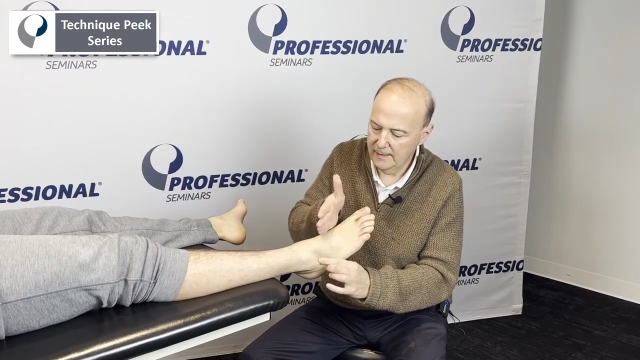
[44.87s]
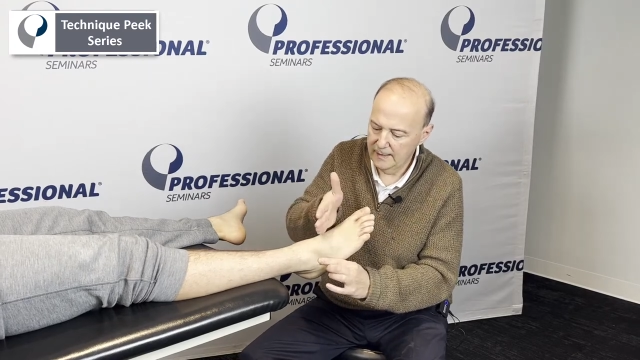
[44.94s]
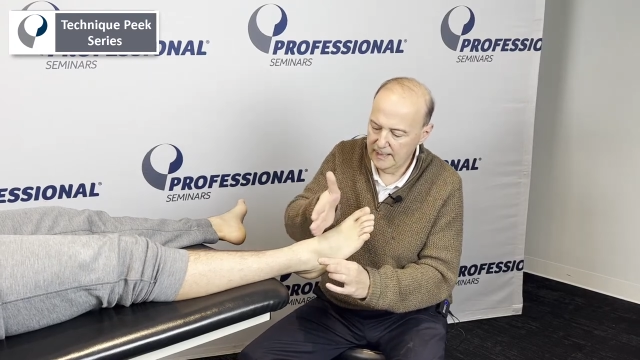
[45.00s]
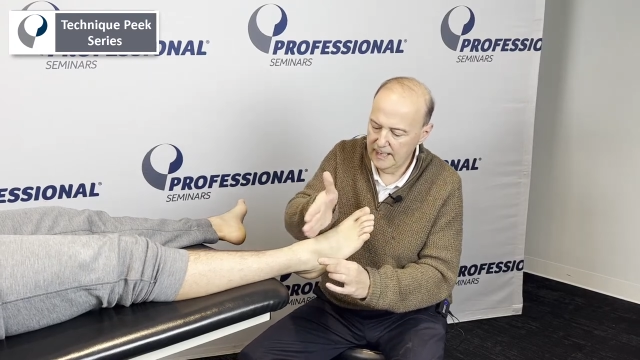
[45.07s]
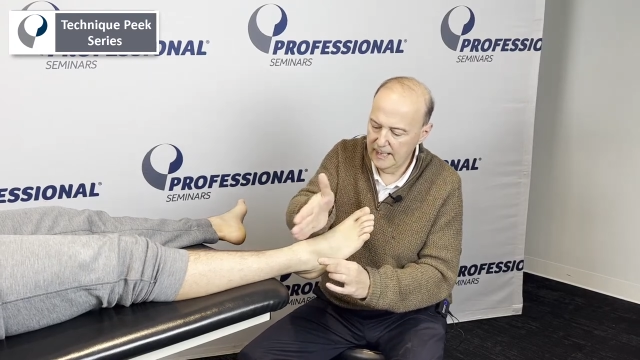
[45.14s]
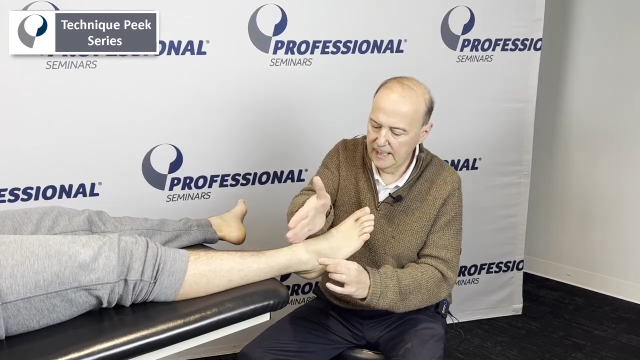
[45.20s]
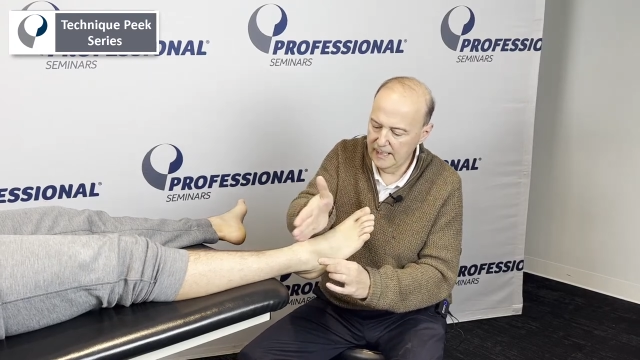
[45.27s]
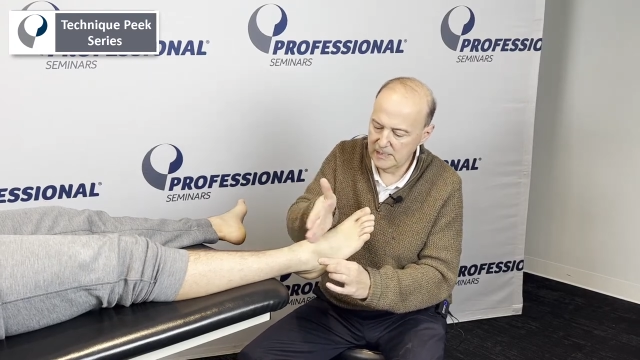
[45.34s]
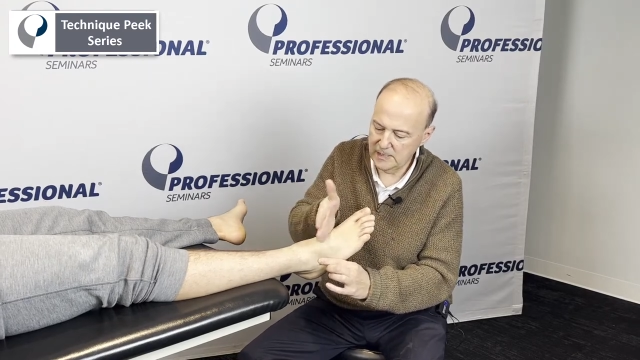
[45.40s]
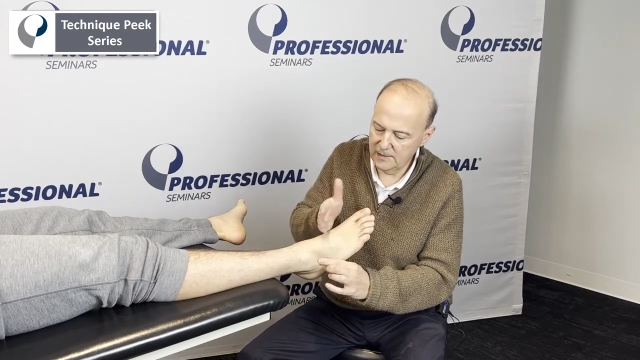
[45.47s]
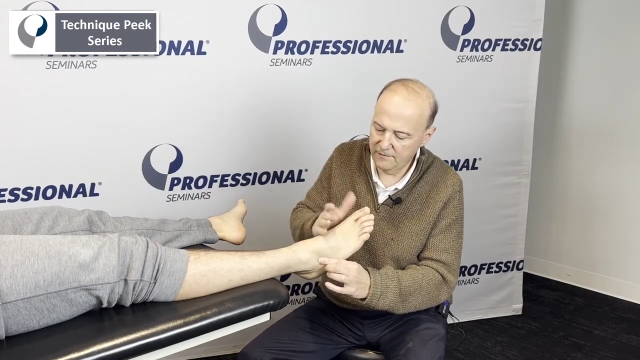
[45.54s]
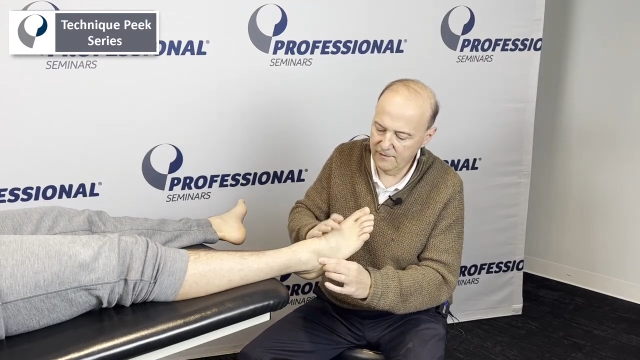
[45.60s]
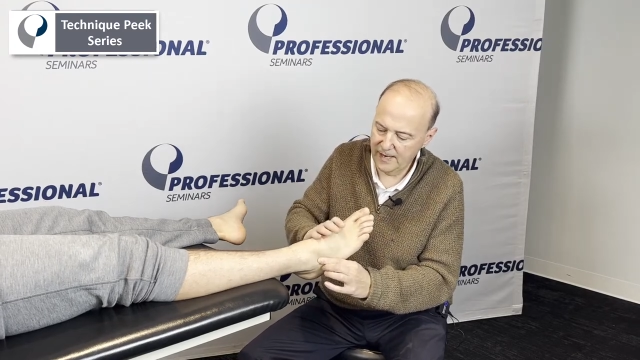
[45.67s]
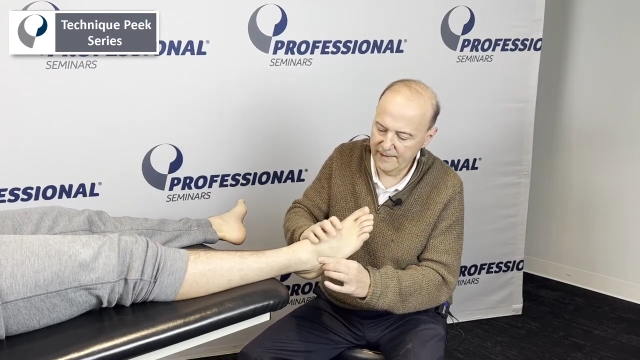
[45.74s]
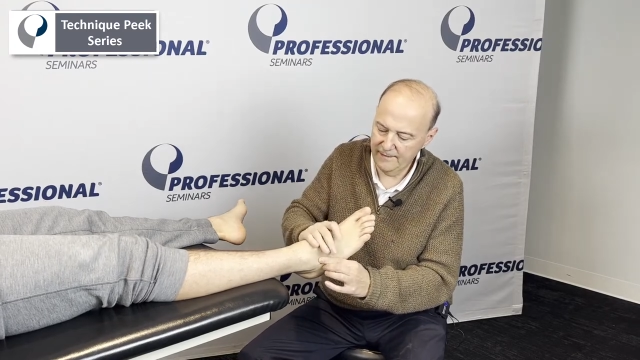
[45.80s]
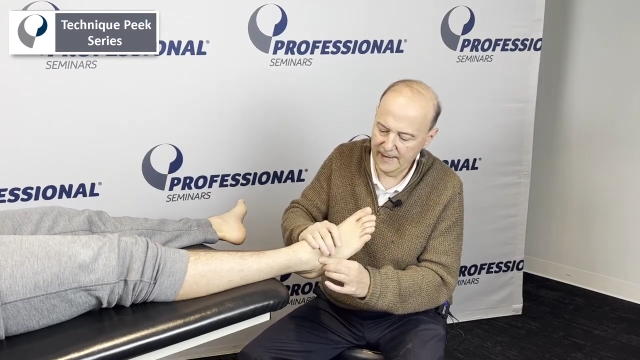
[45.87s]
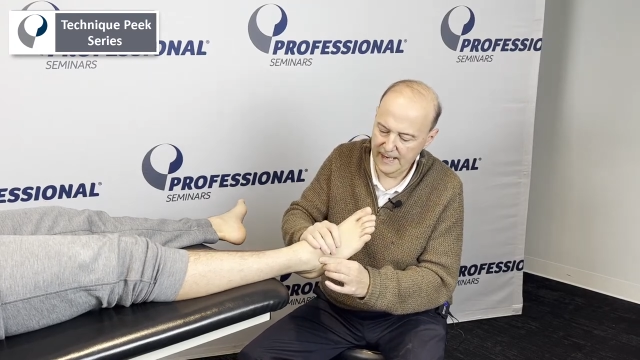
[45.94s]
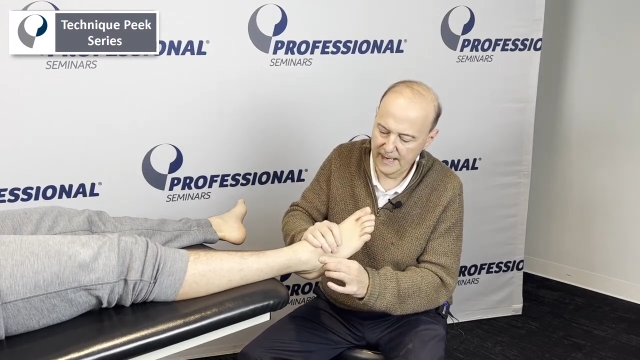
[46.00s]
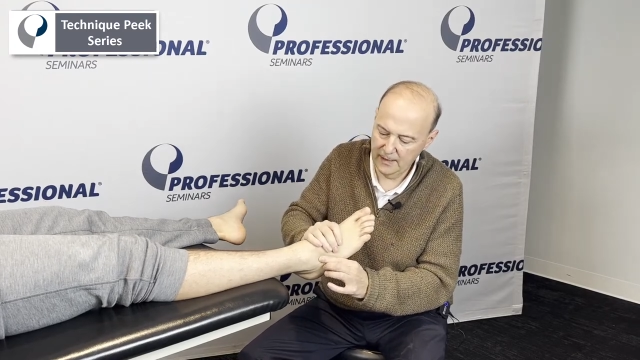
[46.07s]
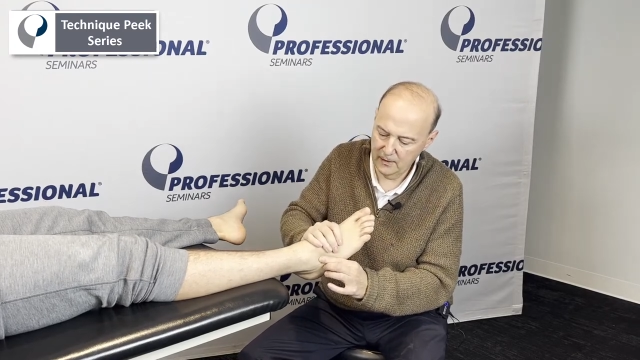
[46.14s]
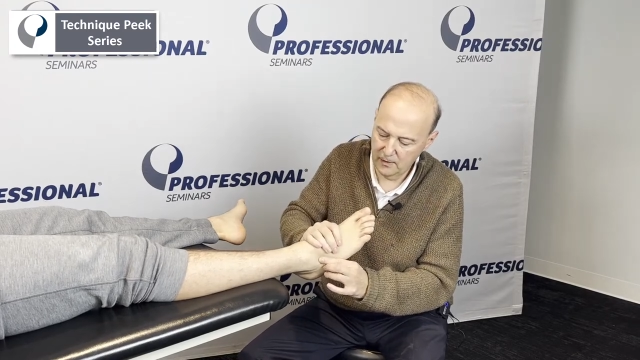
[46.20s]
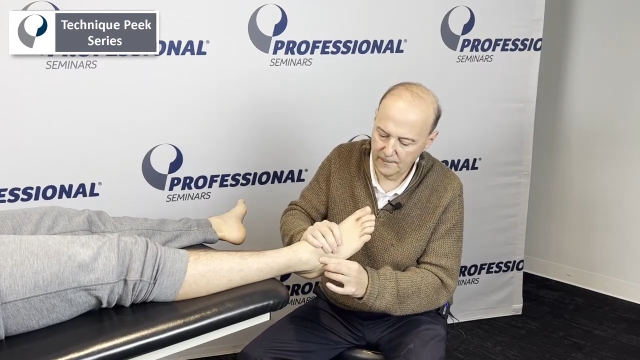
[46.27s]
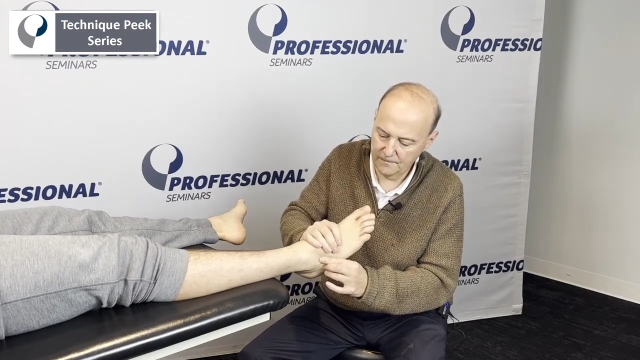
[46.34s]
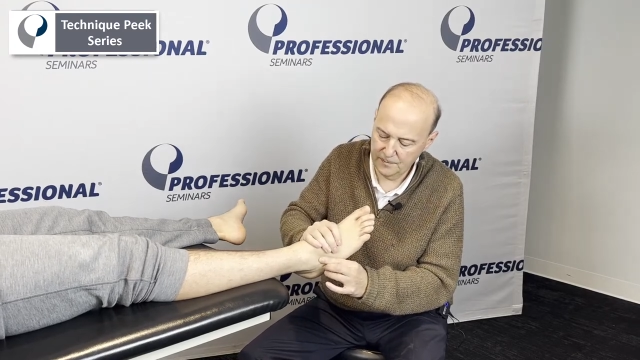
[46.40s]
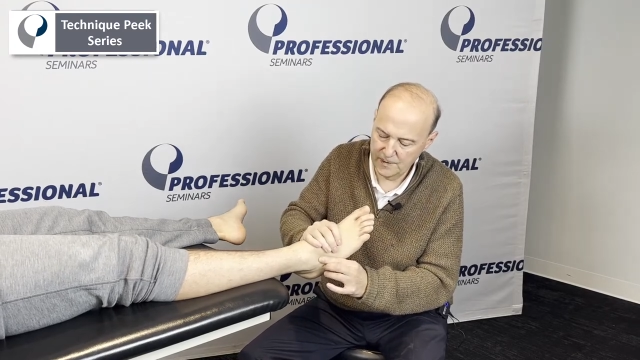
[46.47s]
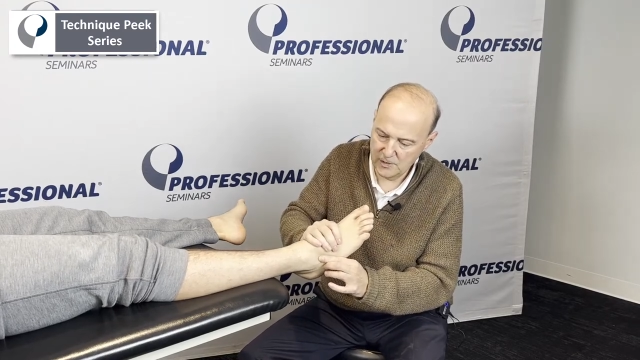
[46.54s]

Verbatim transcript: the key is to find the angle.